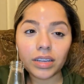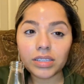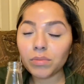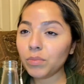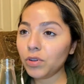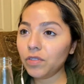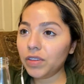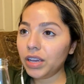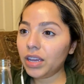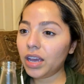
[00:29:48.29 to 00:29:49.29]
It's a
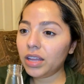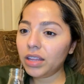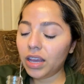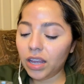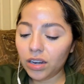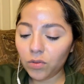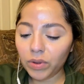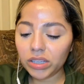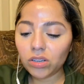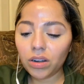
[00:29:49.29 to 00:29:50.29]
movie. And then
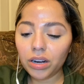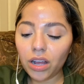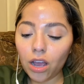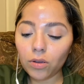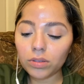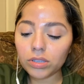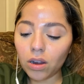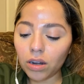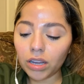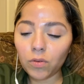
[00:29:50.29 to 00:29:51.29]
we started
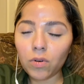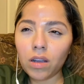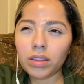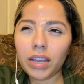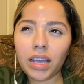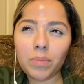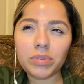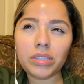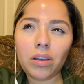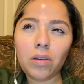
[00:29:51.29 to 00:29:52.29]
Ozark, and we're on like
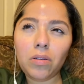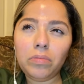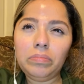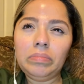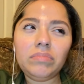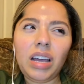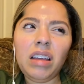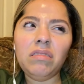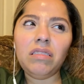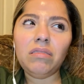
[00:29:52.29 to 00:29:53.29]
episode, I
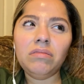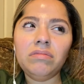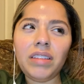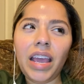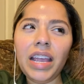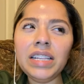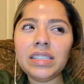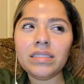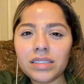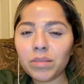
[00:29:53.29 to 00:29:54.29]
don't know,
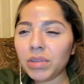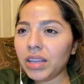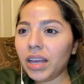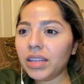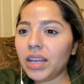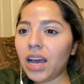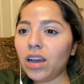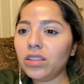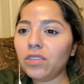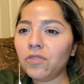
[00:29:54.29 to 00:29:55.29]
8, something like
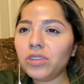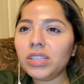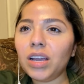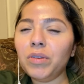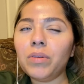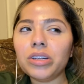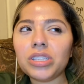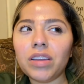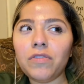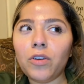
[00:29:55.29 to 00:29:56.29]
that. The first night we watched
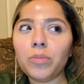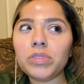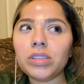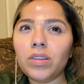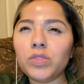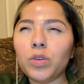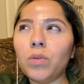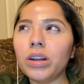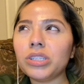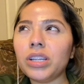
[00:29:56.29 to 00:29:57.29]
like 4 episodes. We
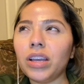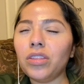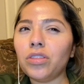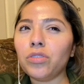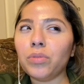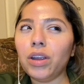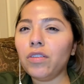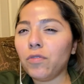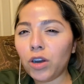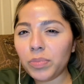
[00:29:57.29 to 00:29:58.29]
watched like 3 or
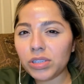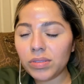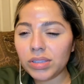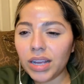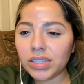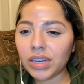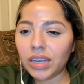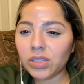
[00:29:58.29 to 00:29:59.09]
4 episodes last night.